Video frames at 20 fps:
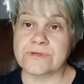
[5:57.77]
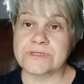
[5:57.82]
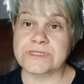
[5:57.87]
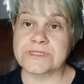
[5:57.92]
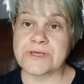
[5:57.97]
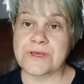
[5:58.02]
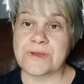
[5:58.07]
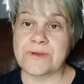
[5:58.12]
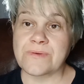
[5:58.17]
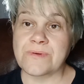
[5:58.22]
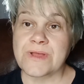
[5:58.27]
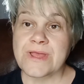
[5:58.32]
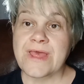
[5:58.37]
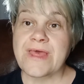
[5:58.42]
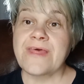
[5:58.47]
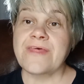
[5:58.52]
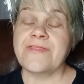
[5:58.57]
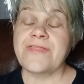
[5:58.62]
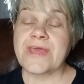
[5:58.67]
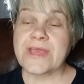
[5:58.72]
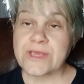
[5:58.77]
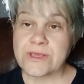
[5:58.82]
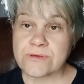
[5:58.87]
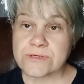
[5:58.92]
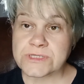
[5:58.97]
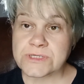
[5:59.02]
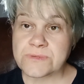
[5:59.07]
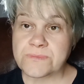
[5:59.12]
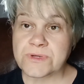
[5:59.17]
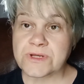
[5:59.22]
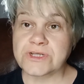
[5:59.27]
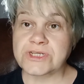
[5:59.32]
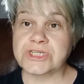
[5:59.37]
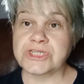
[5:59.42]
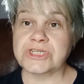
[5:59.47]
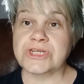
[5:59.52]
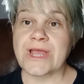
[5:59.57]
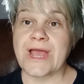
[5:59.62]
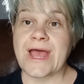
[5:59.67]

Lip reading: So thank you so much,